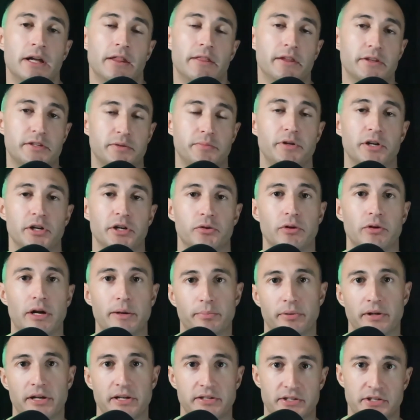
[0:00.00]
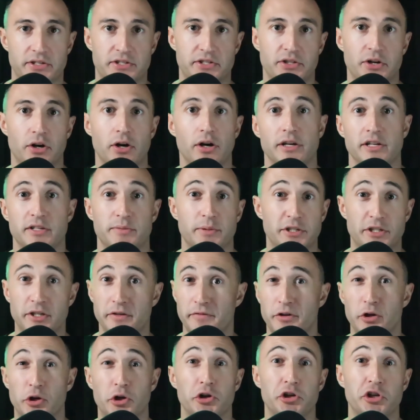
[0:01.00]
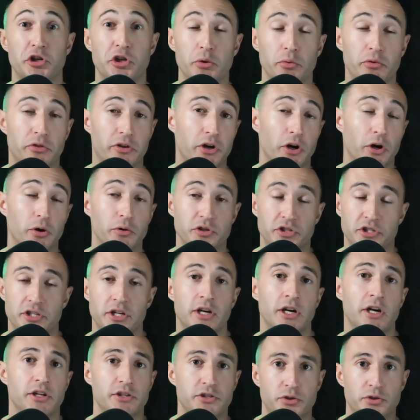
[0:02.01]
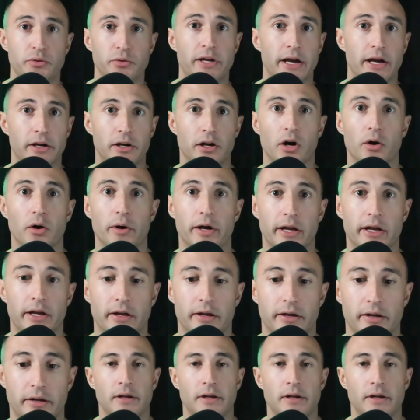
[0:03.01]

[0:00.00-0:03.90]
This would be a great place to start, especially if you're a youth coach, to get going.